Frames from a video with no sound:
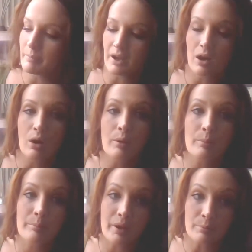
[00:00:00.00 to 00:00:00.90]
about
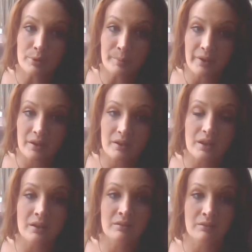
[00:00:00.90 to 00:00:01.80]
peppermint
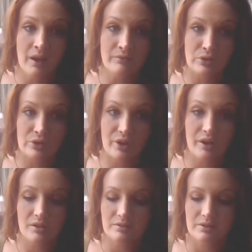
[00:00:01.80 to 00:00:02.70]
and
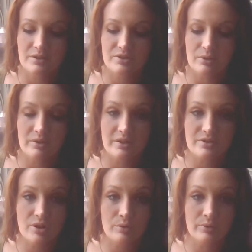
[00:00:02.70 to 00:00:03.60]
lavender. So
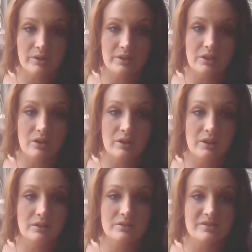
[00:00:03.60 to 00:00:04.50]
these are really
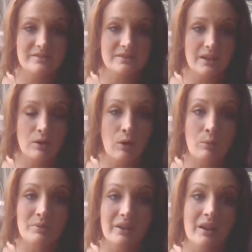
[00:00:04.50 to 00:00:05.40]
good just at
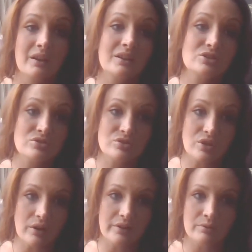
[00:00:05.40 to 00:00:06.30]
home to kind of get you
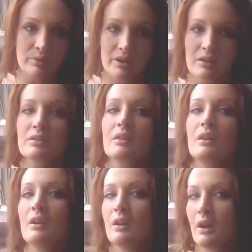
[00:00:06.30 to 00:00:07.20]
started with.
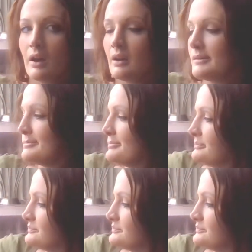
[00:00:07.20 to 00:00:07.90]
Um,